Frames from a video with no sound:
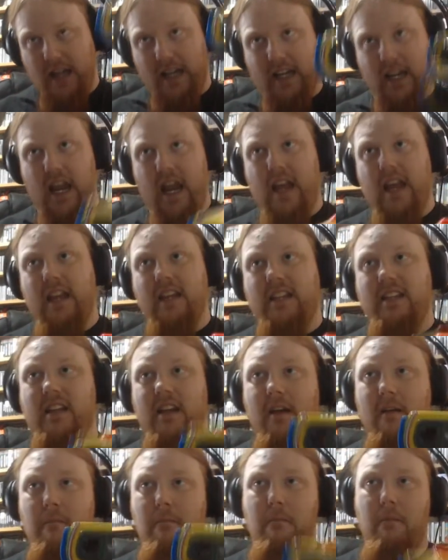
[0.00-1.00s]
Get it.
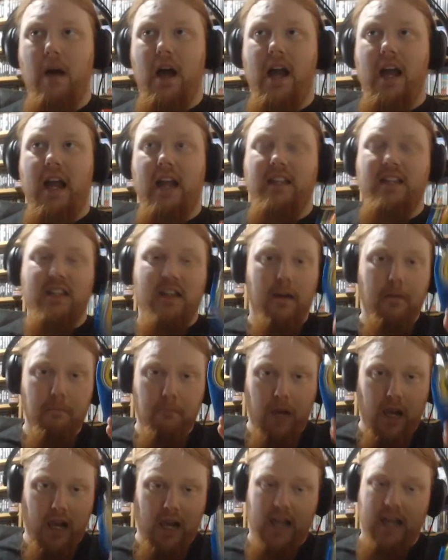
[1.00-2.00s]
Buy it.
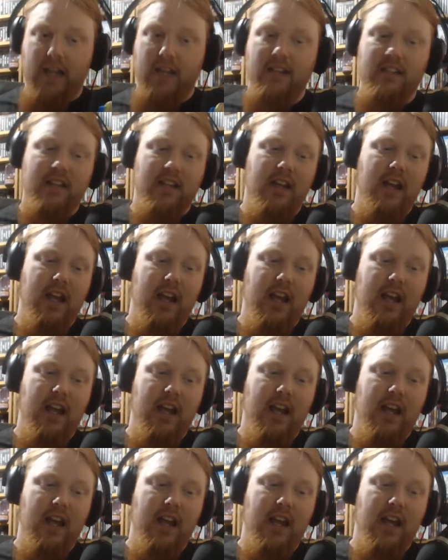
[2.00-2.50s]
Play it.